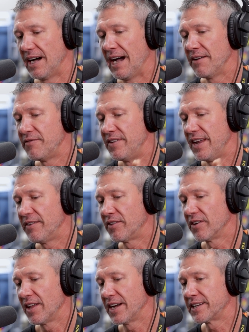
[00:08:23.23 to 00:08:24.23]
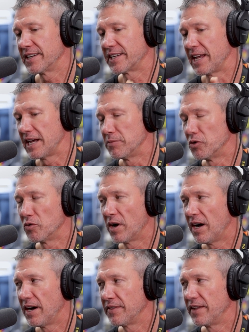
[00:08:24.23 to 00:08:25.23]
I've never liked a cable
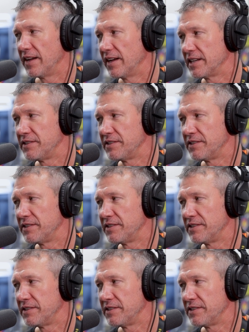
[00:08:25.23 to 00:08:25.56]
rod that